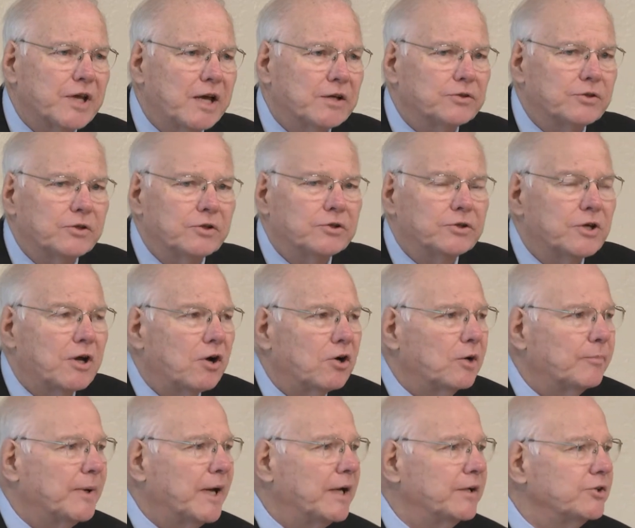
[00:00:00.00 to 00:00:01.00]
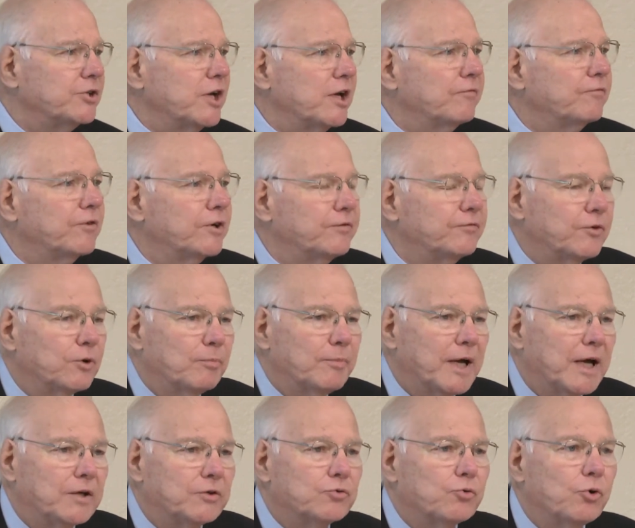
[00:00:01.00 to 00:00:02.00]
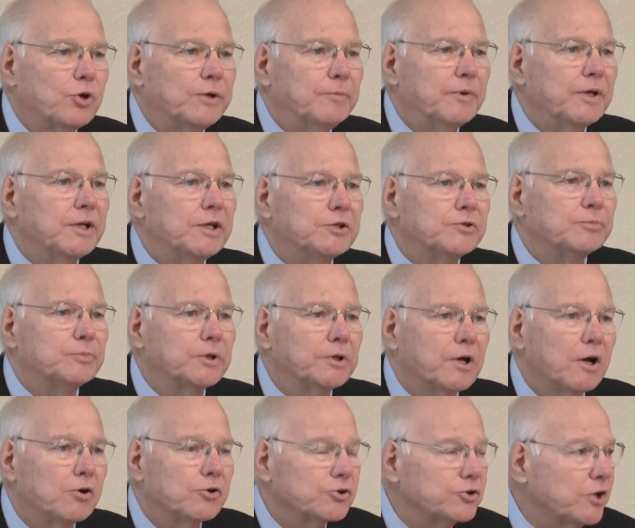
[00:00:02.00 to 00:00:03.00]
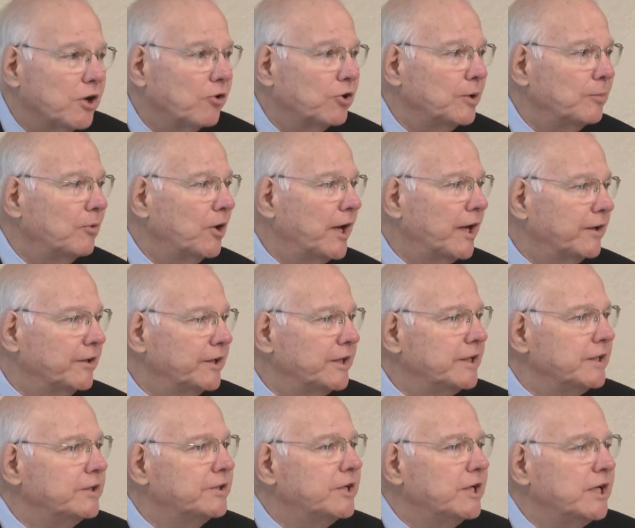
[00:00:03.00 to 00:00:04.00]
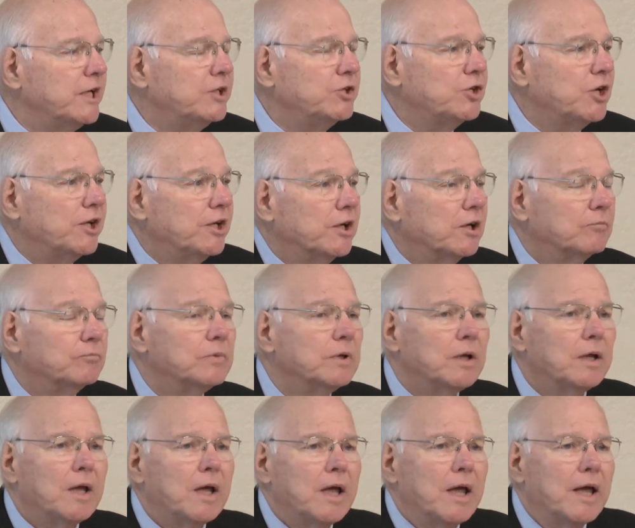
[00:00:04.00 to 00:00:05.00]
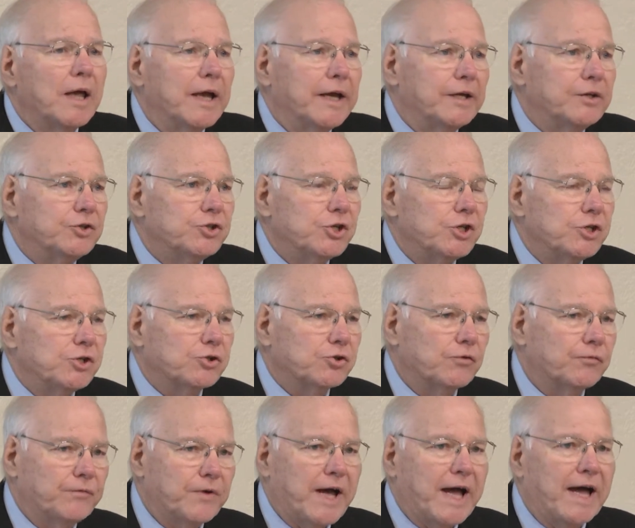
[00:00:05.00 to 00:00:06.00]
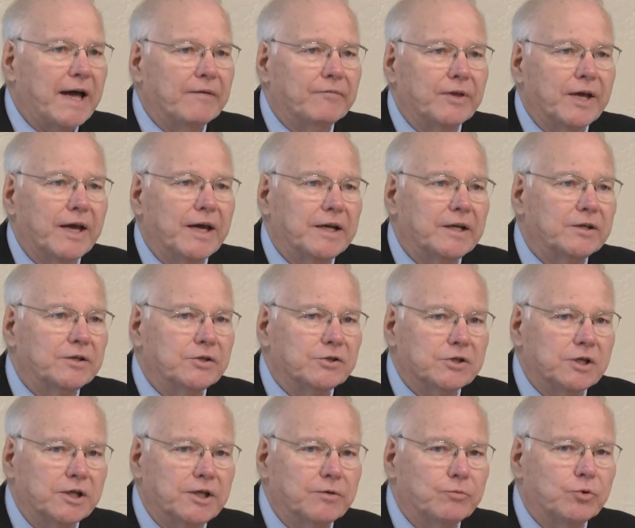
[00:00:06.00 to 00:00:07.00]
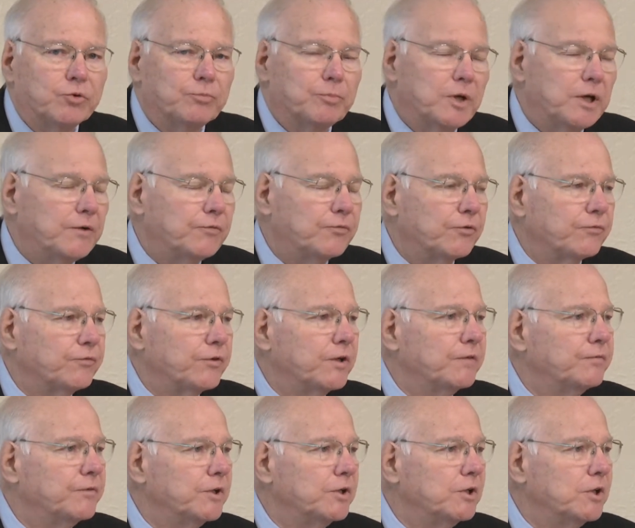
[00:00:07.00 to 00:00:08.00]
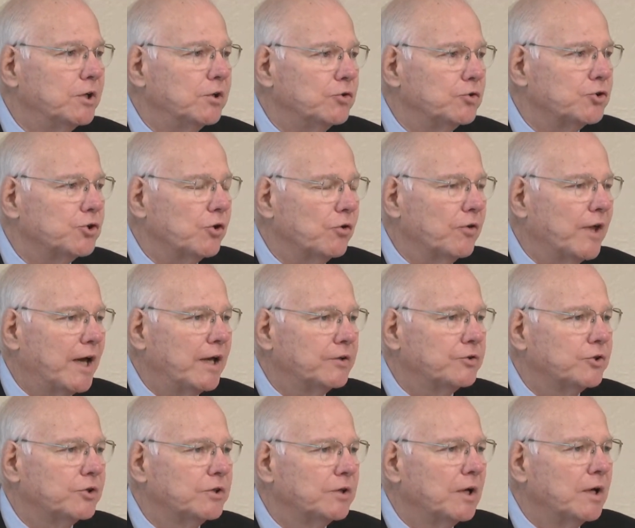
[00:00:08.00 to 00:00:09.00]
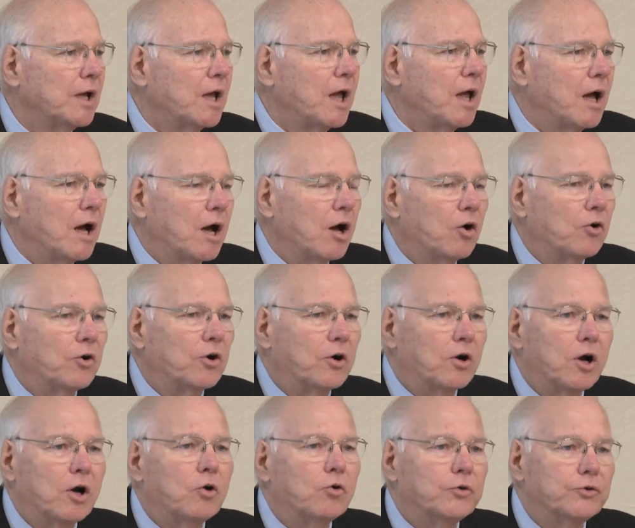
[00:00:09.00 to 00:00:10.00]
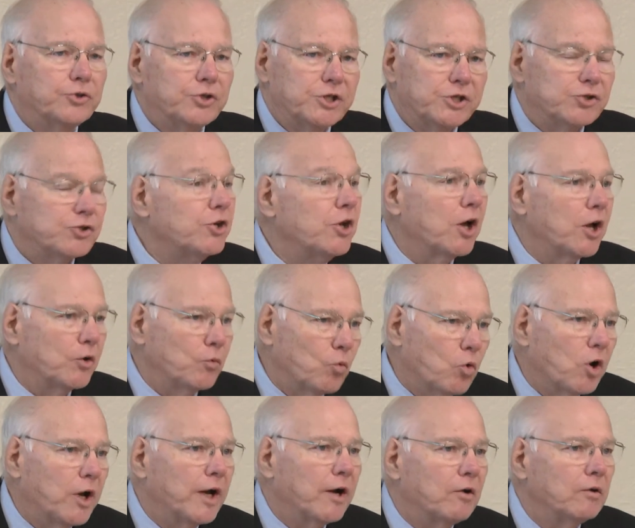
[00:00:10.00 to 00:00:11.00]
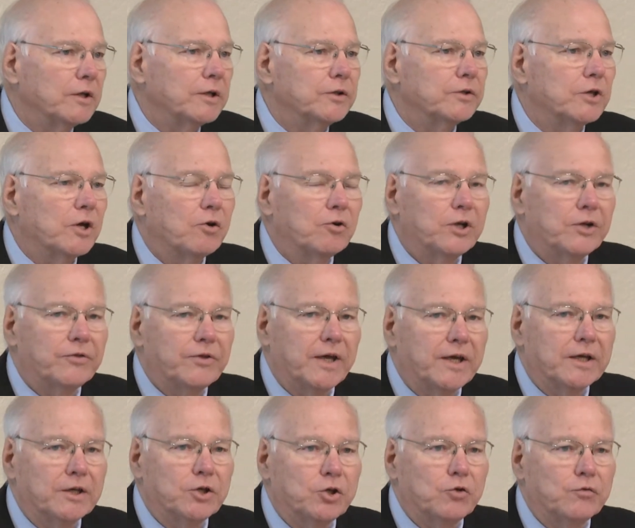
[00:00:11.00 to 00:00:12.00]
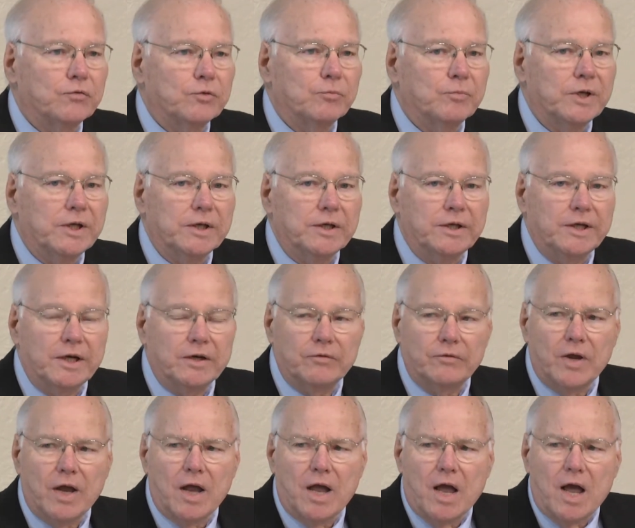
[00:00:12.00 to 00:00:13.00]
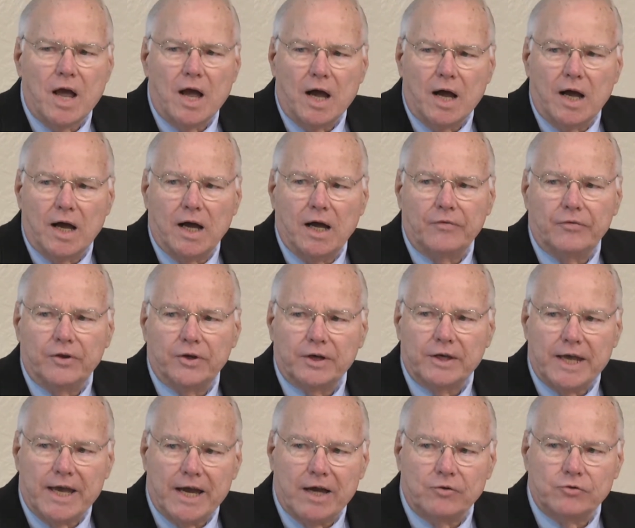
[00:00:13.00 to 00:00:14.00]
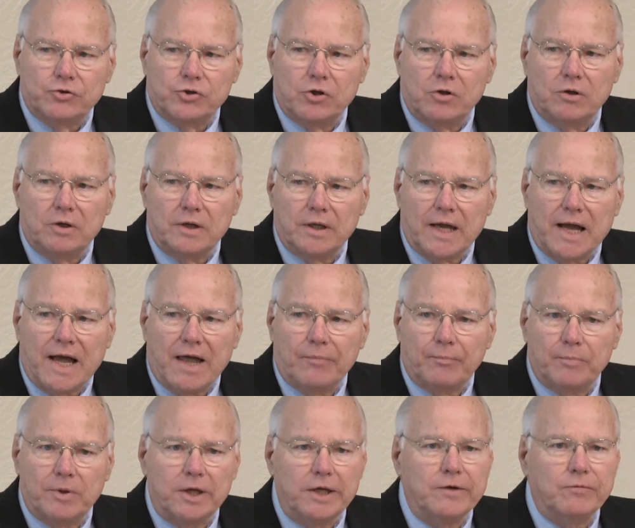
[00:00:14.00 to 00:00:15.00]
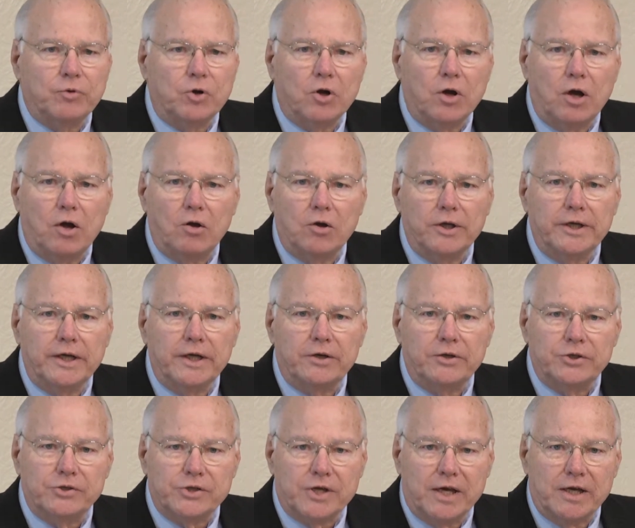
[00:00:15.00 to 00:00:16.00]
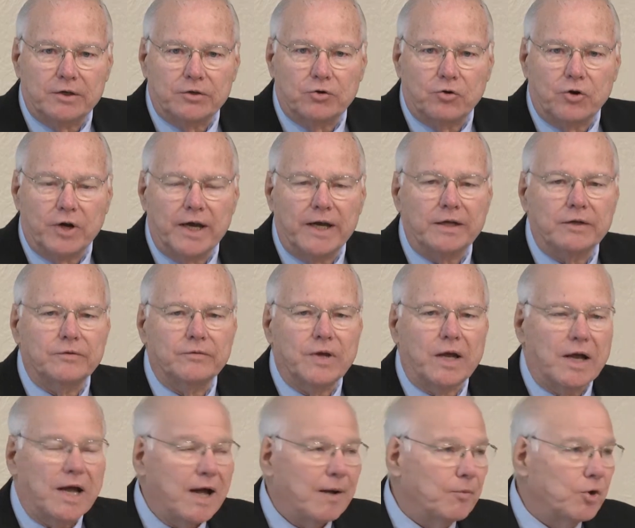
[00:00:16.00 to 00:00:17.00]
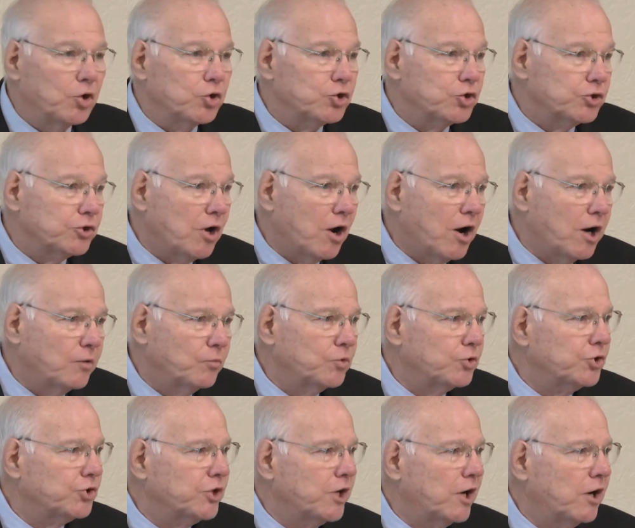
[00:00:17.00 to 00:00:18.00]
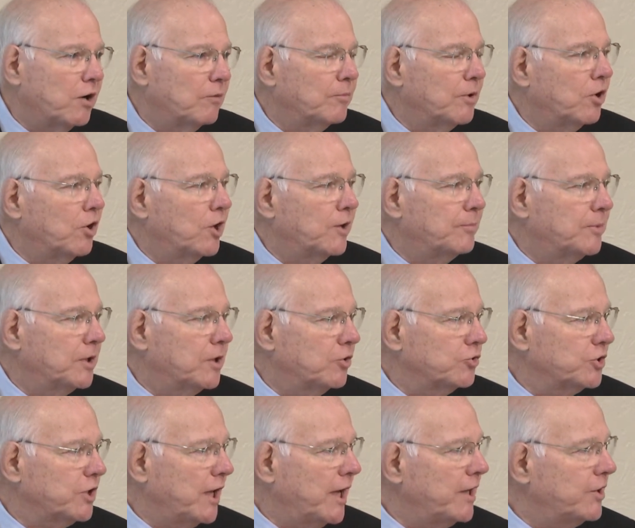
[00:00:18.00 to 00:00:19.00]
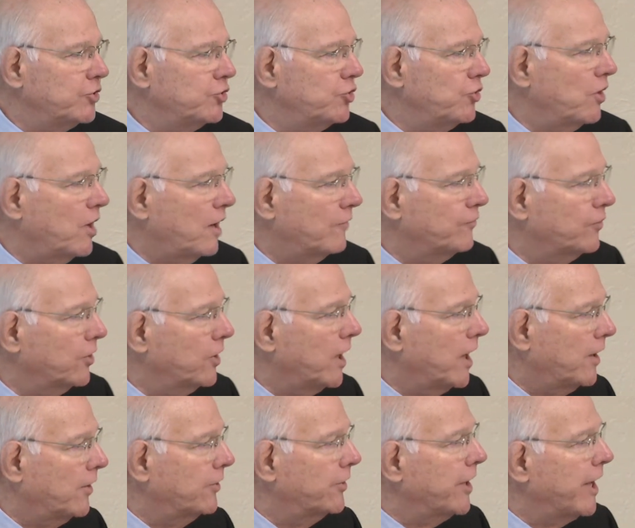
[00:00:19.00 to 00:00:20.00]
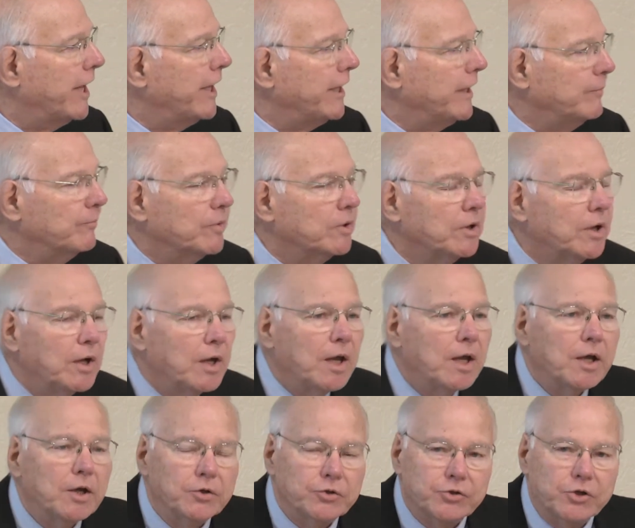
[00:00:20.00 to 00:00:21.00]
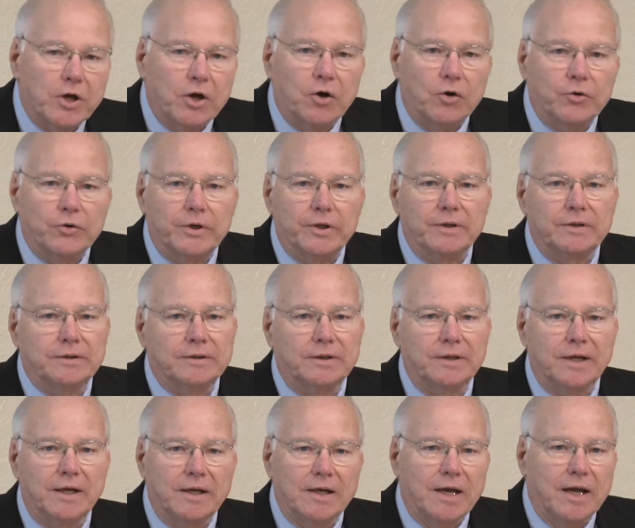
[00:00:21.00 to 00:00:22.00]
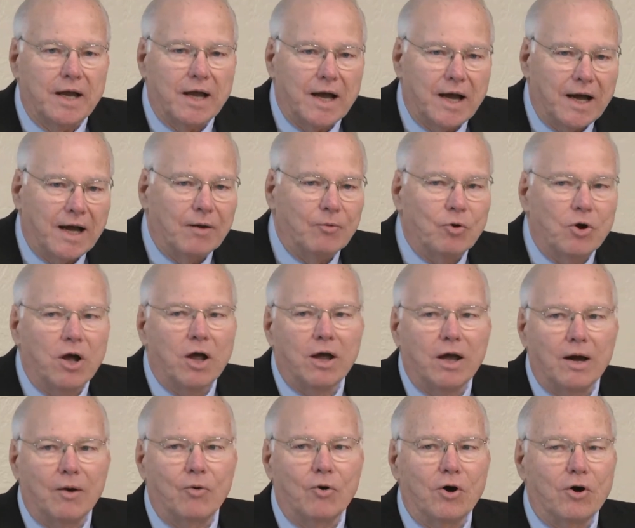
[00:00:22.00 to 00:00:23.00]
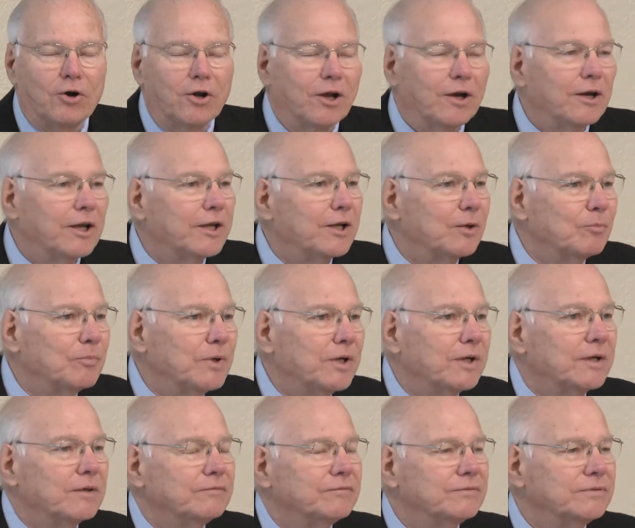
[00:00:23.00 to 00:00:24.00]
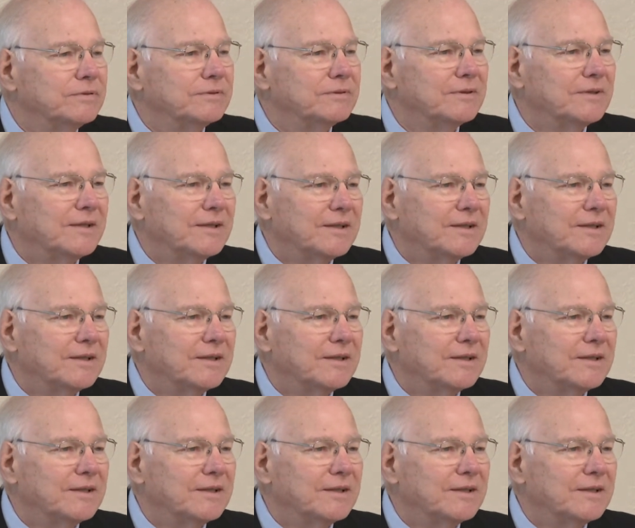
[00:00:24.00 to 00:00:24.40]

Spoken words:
I was going to talk about Jeffrey for about 20 minutes because Tony Brown did teach him, and she survived that and has lived with me for 50 years. So that's on her own, she's done well. And Tony, thank you for being here. The council, I believe we're all here. Is that correct? I'm going to start with Sarah Murray because last year I forgot her name. So I want a little bit of